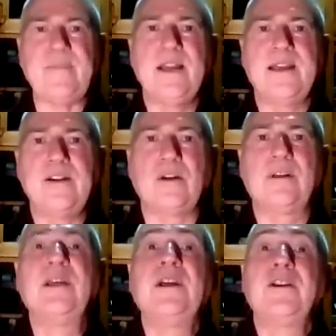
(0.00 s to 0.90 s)
and
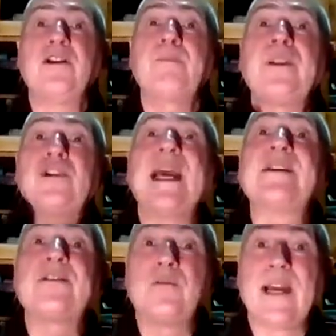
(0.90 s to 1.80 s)
not be
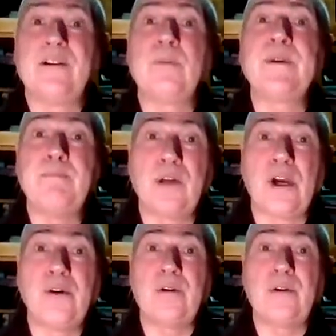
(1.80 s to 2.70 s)
chased around, not be
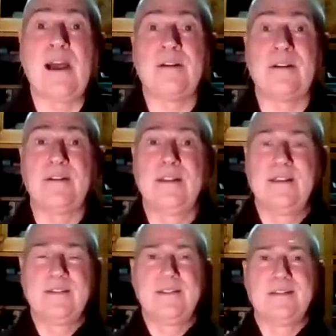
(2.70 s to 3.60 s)
blown around
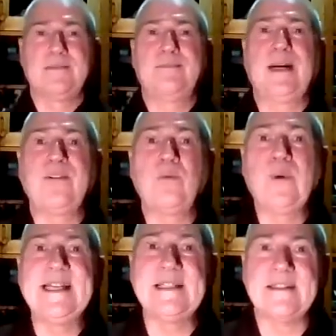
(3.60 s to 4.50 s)
by the
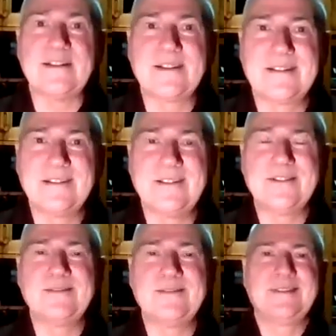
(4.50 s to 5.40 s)
winds, you
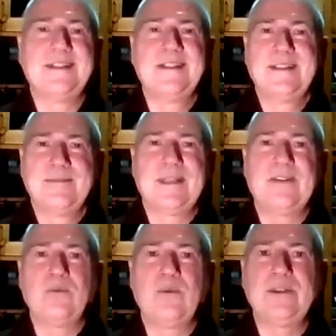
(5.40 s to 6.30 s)
know, by
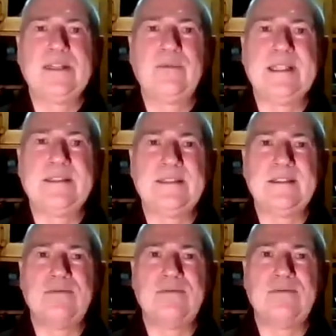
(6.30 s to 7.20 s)
the worldly
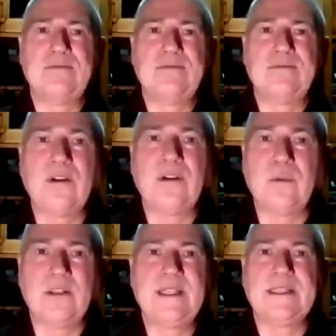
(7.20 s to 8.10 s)
winds of wanting or not
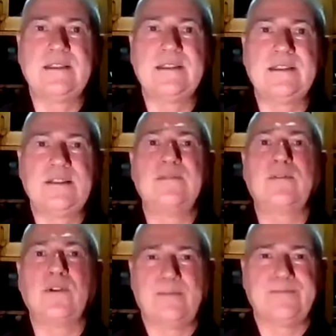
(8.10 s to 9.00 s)
wanting and so forth.
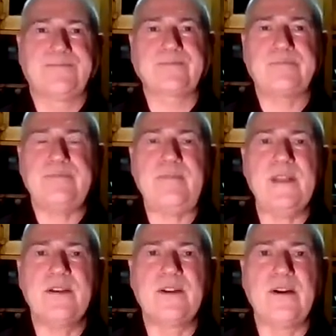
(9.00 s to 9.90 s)

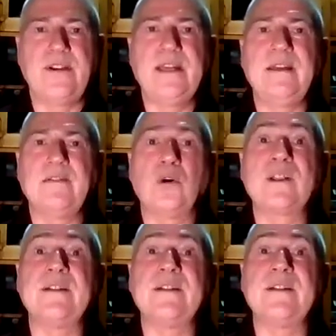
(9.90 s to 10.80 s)
So then, of
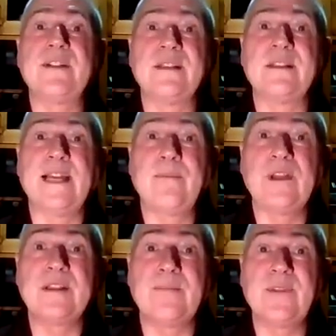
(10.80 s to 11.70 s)
course, it's the same with
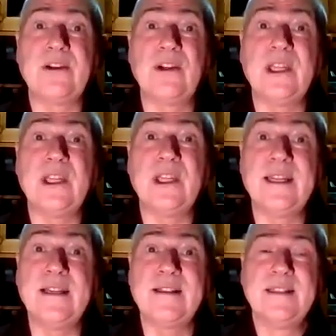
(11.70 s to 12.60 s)
something you hear.
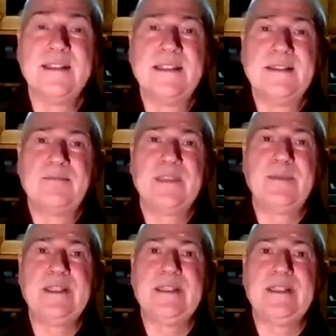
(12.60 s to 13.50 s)

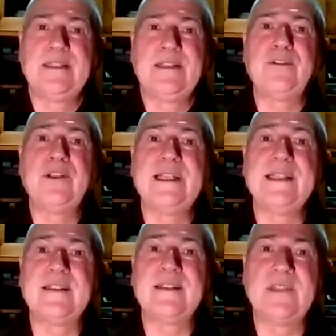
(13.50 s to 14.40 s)
Maybe if you hear
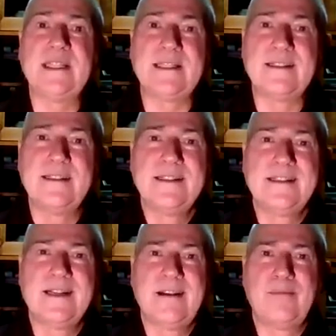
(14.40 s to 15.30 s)
something
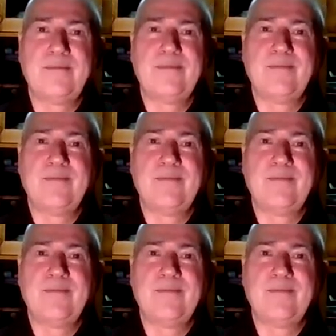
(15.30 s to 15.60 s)
and